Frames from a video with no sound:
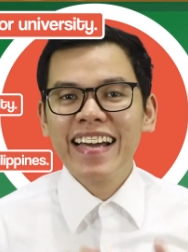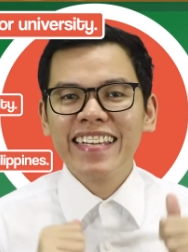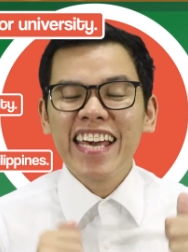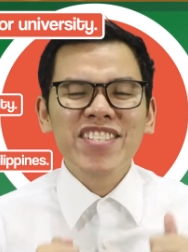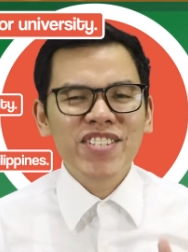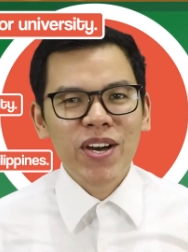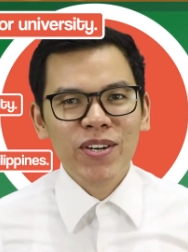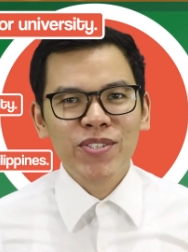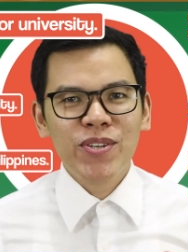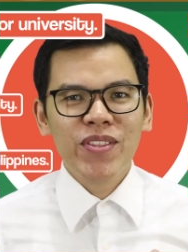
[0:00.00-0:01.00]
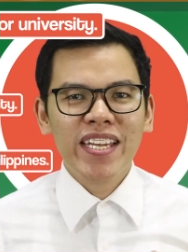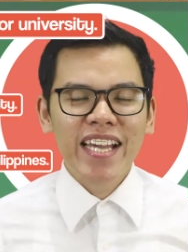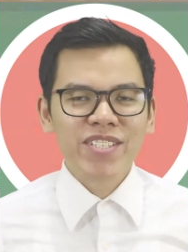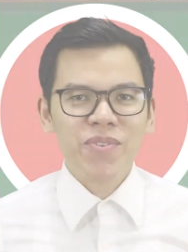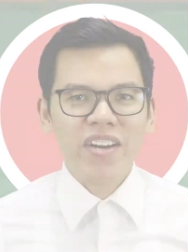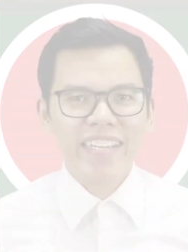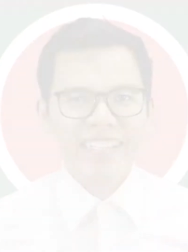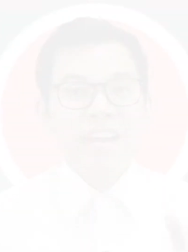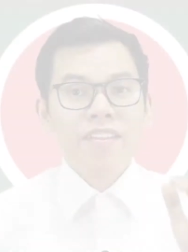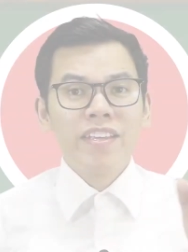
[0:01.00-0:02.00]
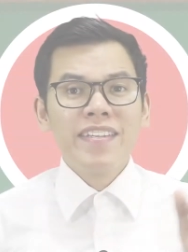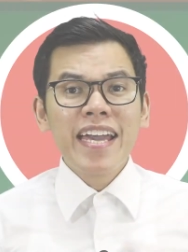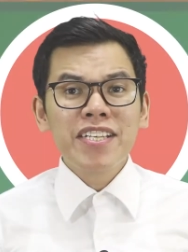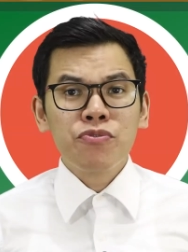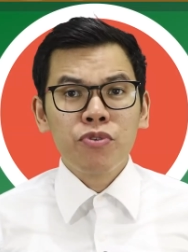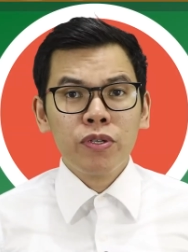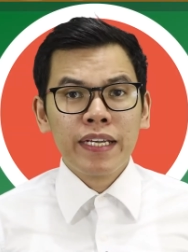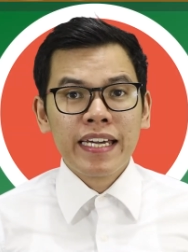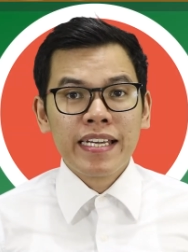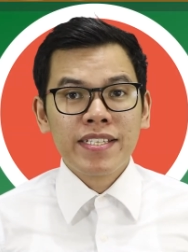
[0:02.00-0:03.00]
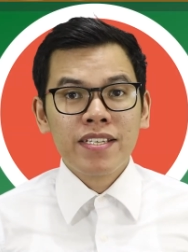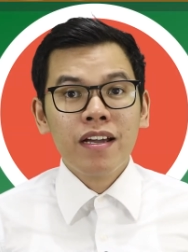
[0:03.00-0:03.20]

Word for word: Let's go to the next one. The next rule is